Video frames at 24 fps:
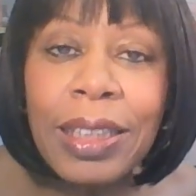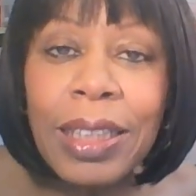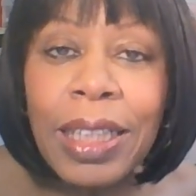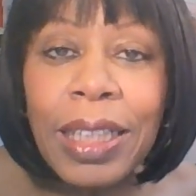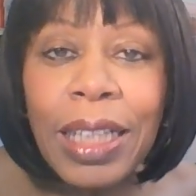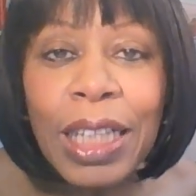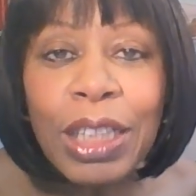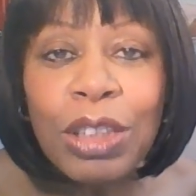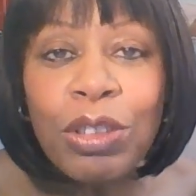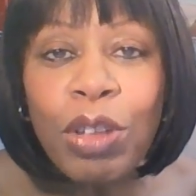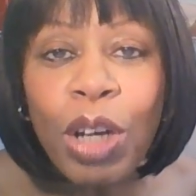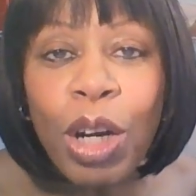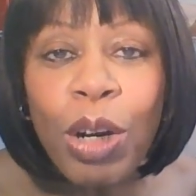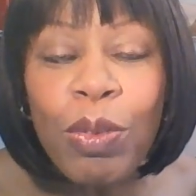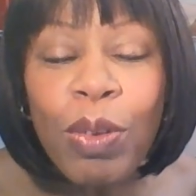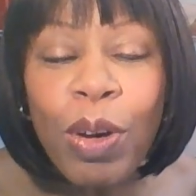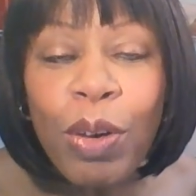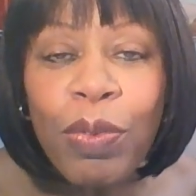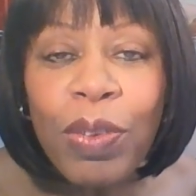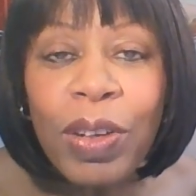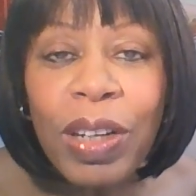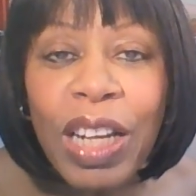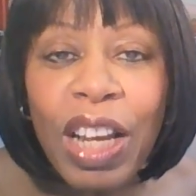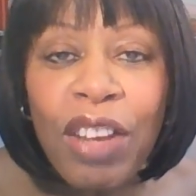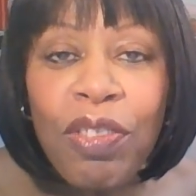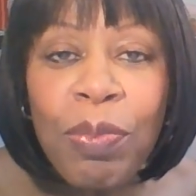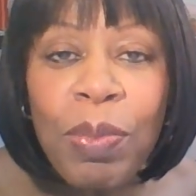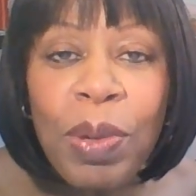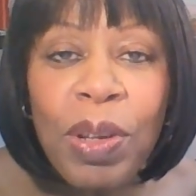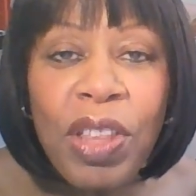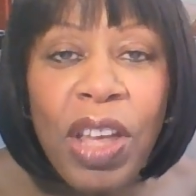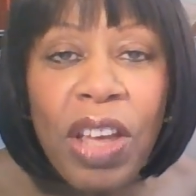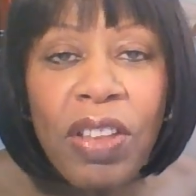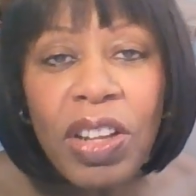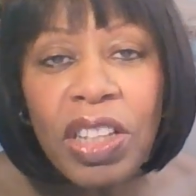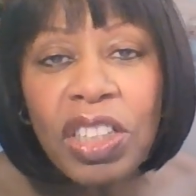So they drove off and left
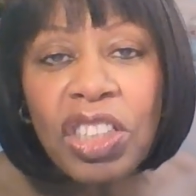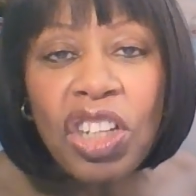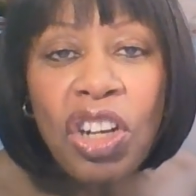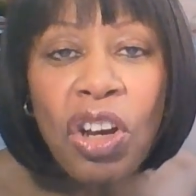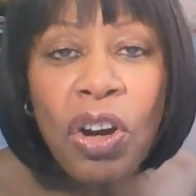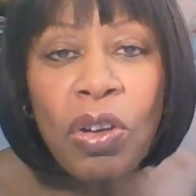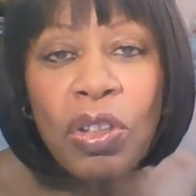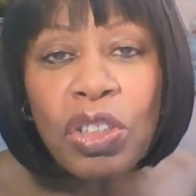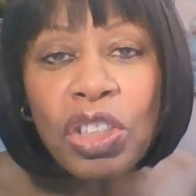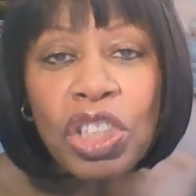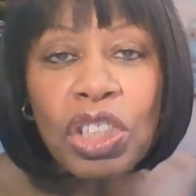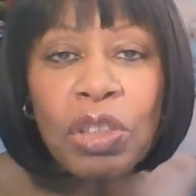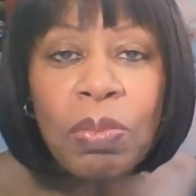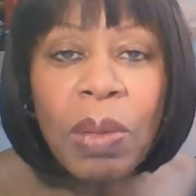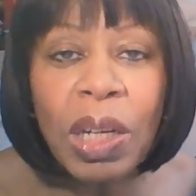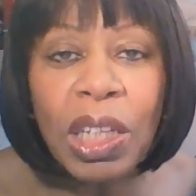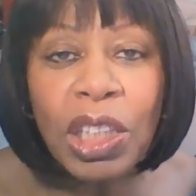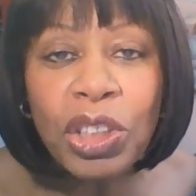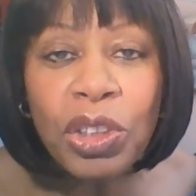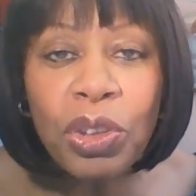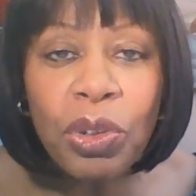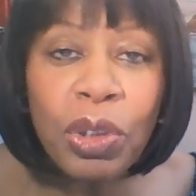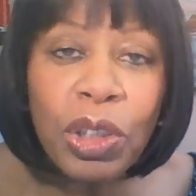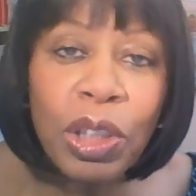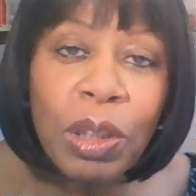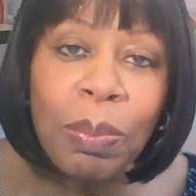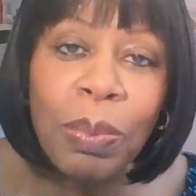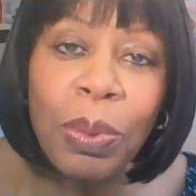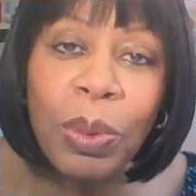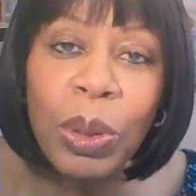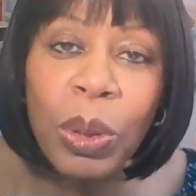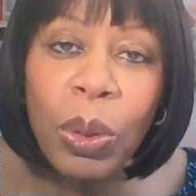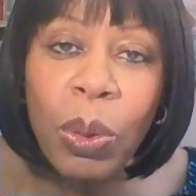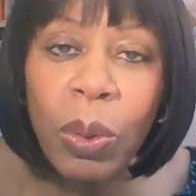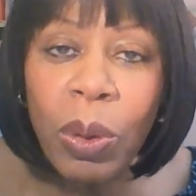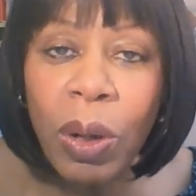me there. And they said, "Oh, just make sure you
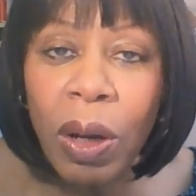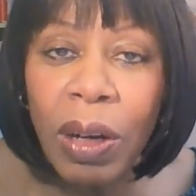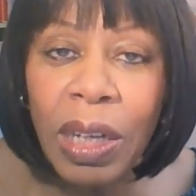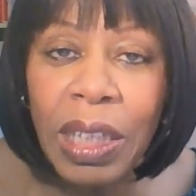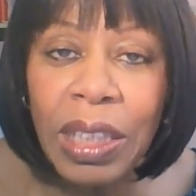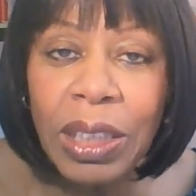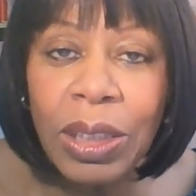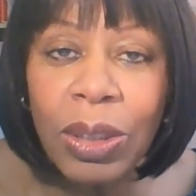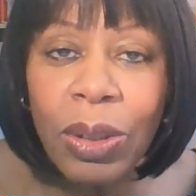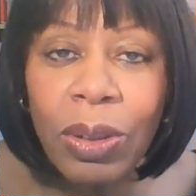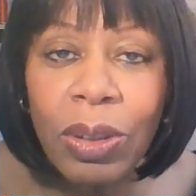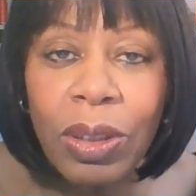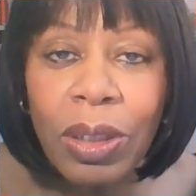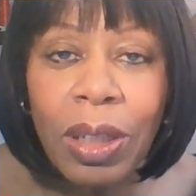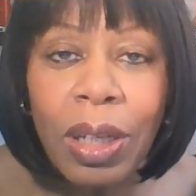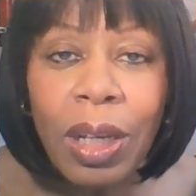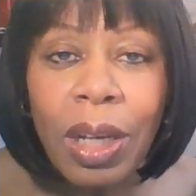put your lights on."